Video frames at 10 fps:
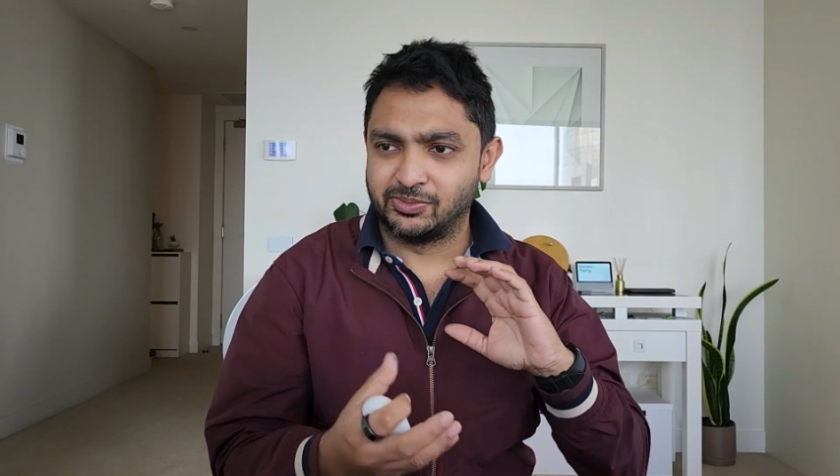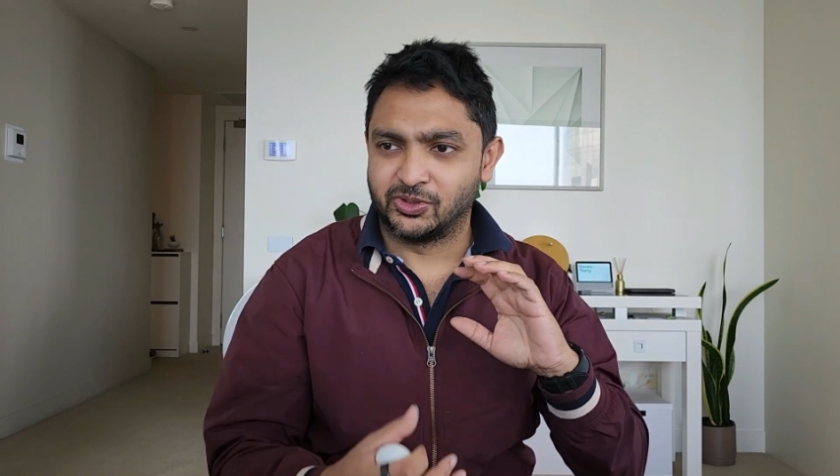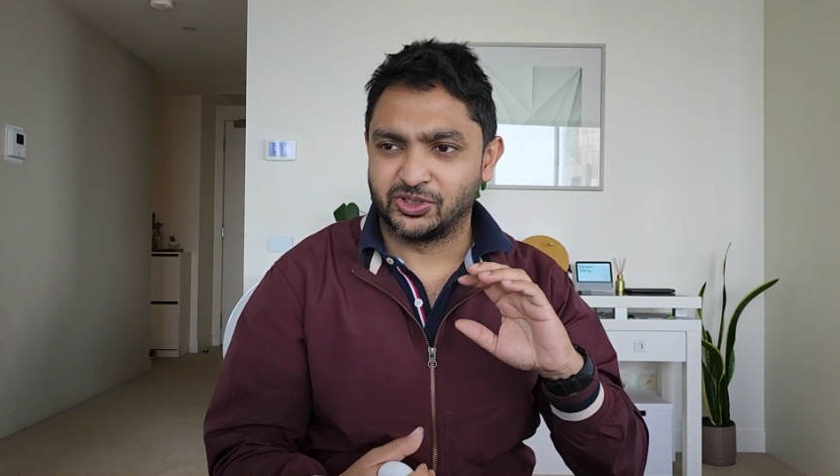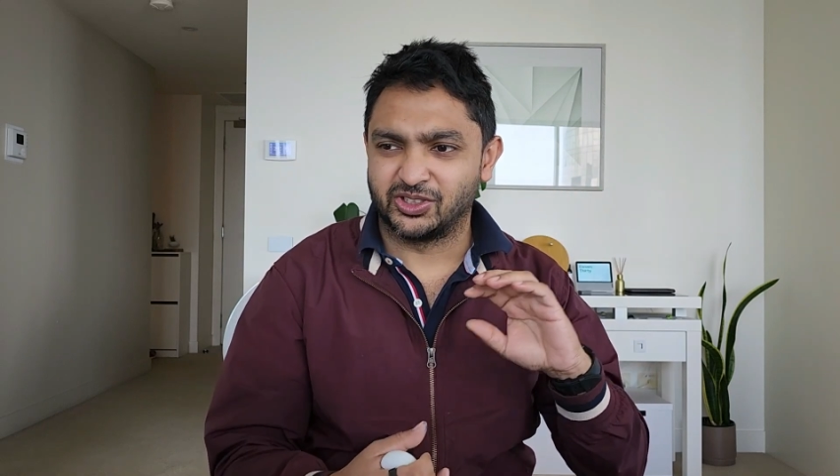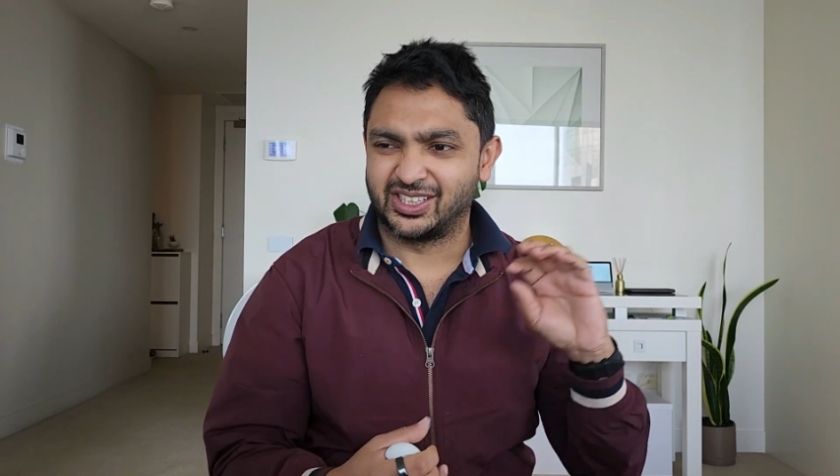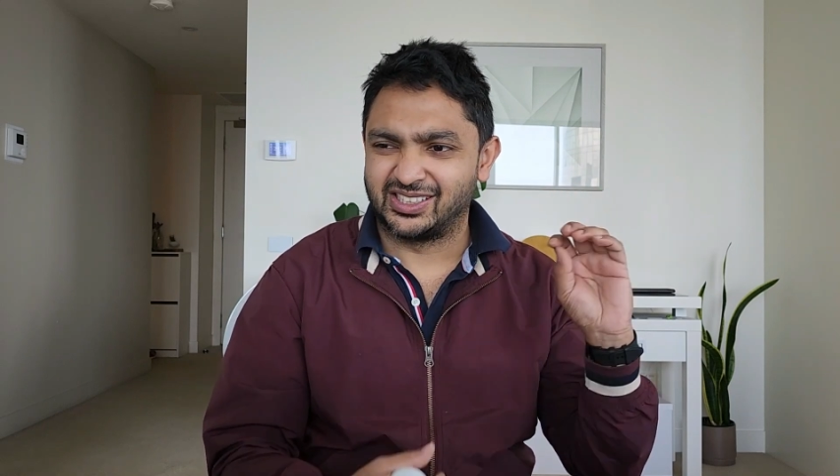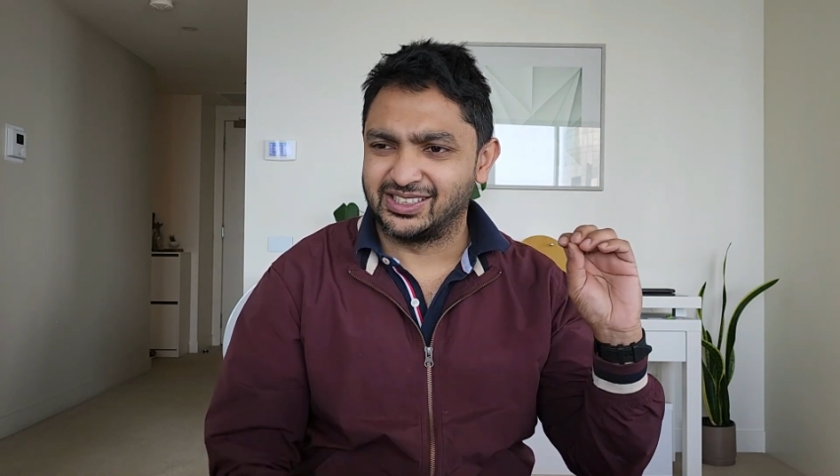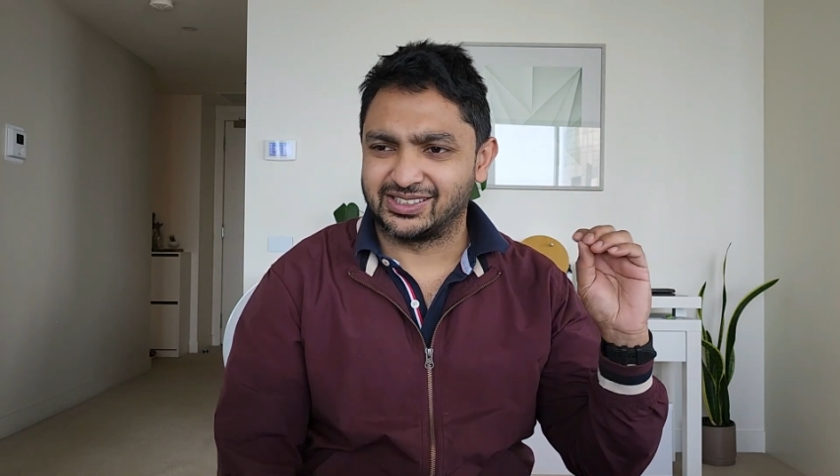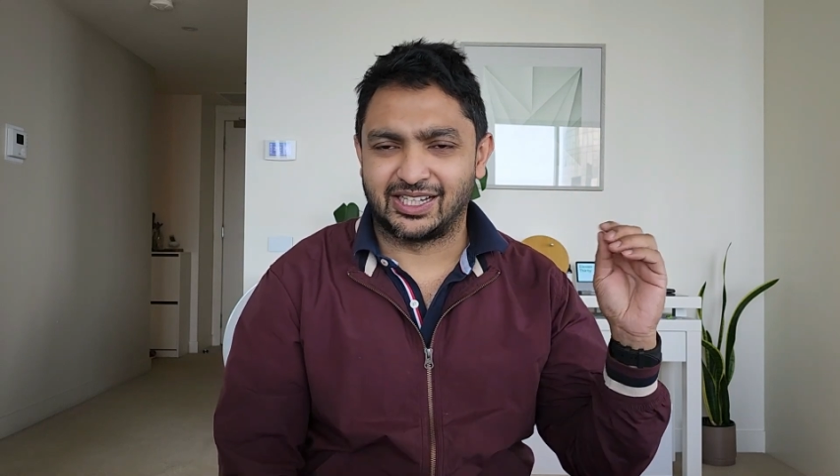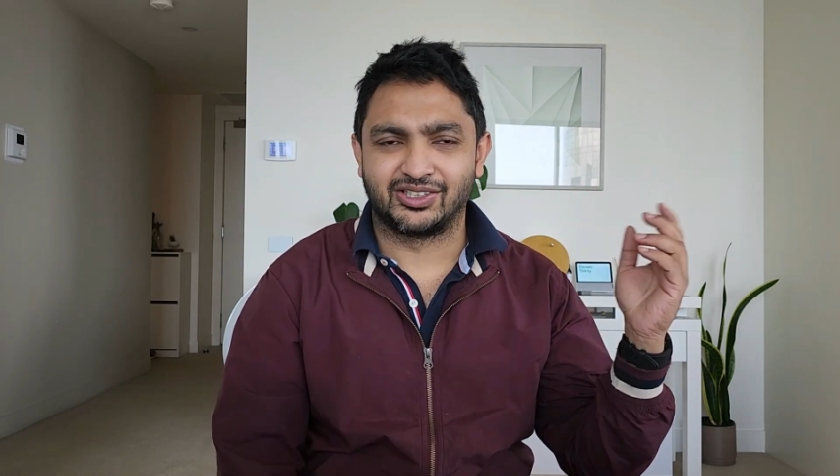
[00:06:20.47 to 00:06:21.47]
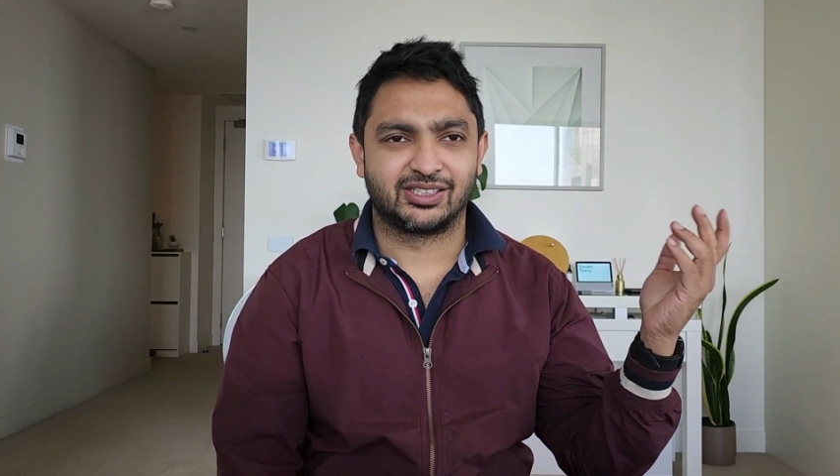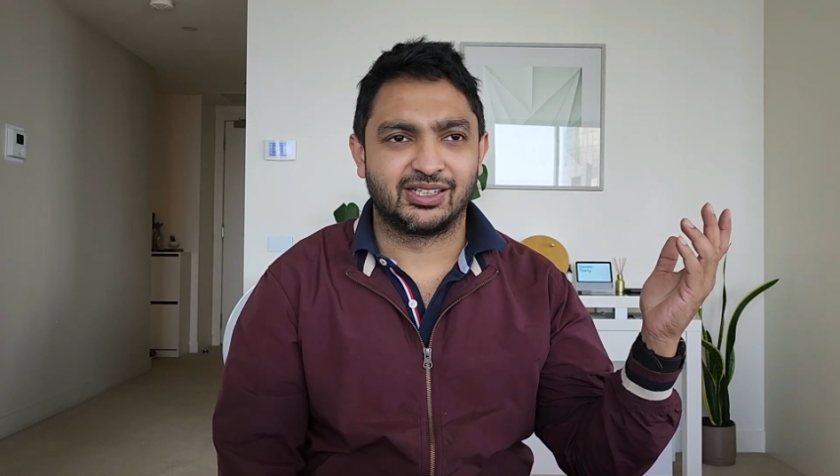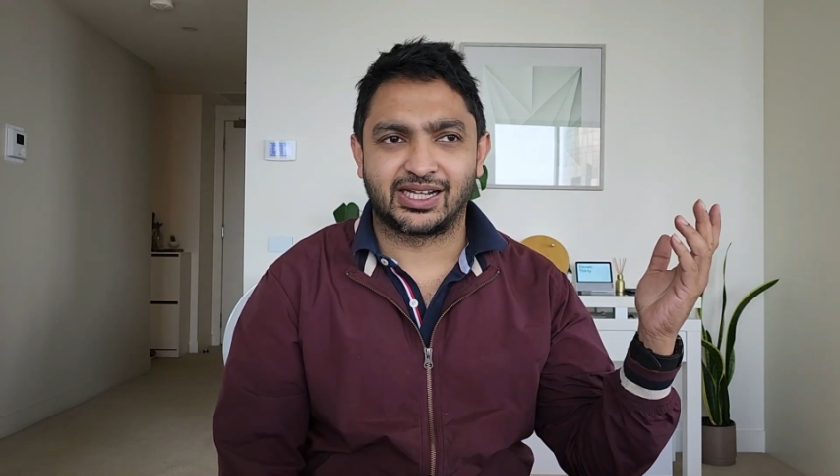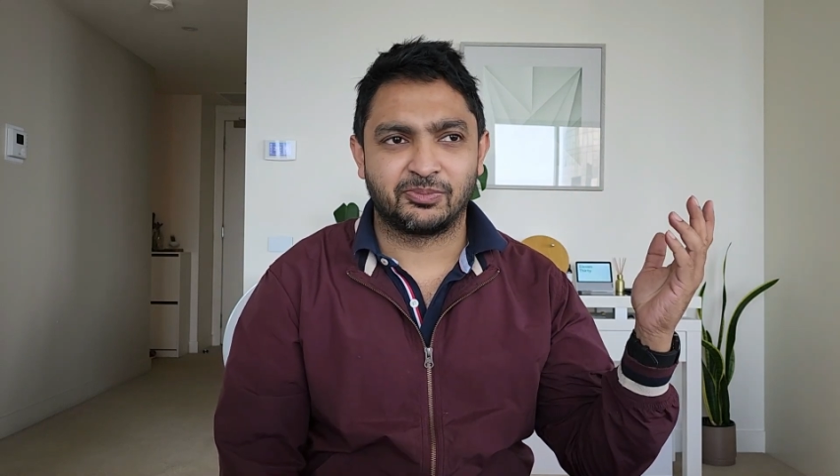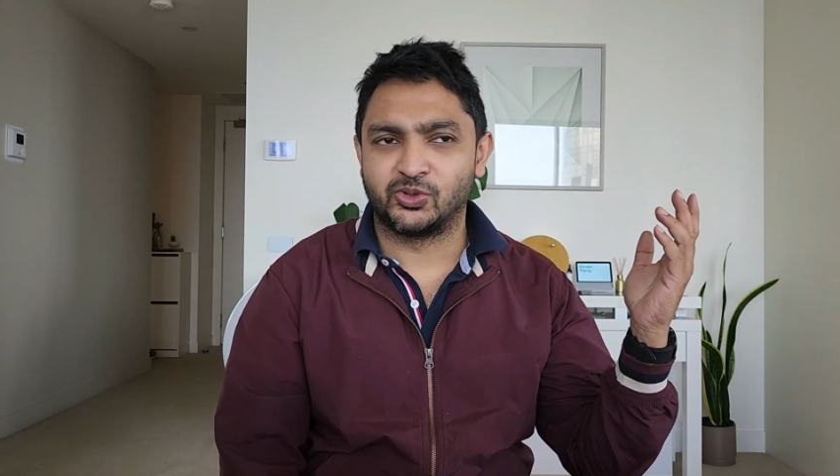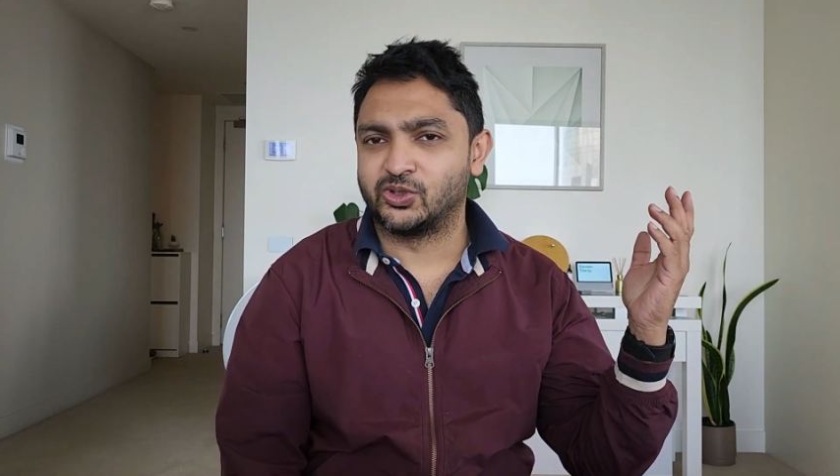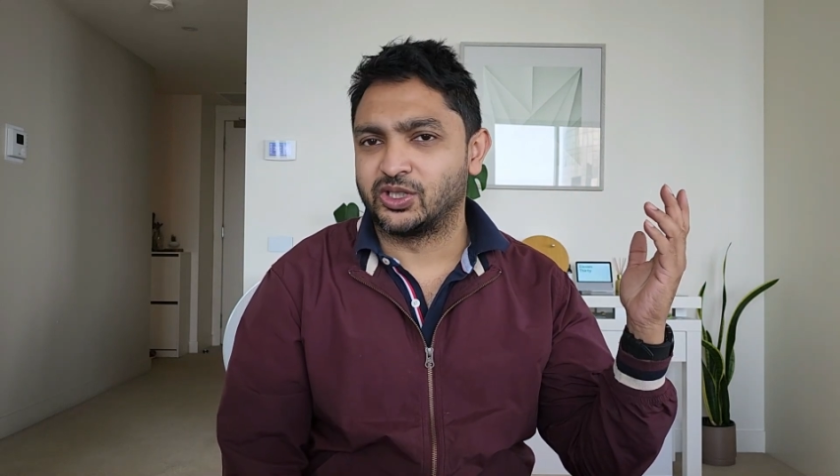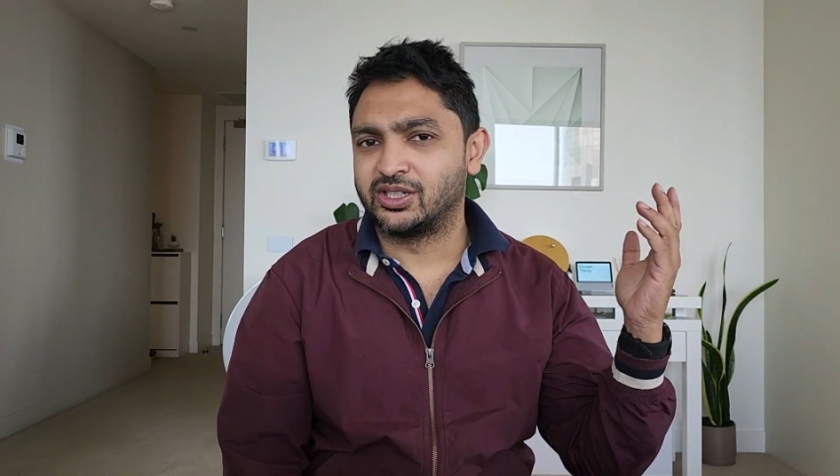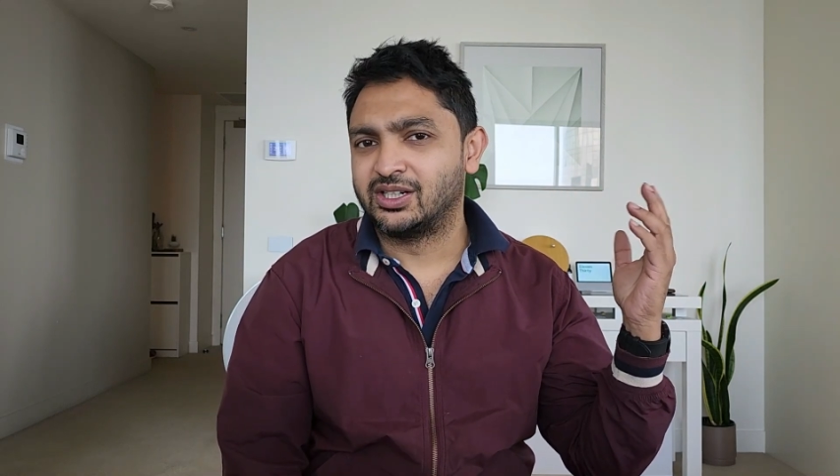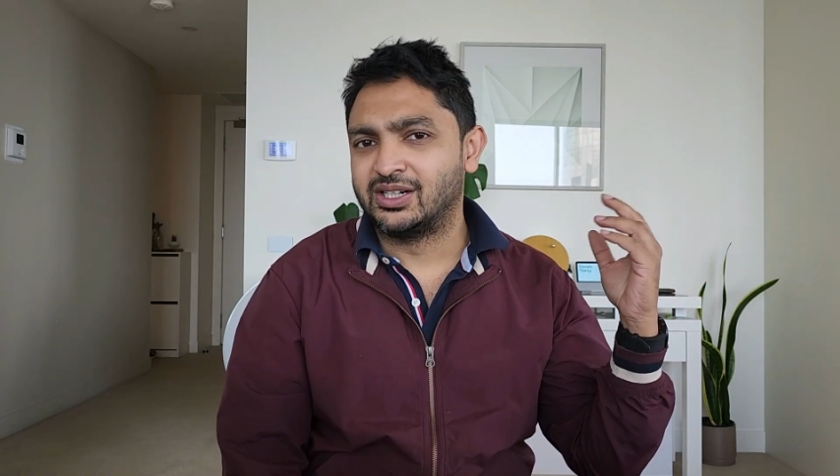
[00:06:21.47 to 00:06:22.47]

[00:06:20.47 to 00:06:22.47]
more so that it just sounded like more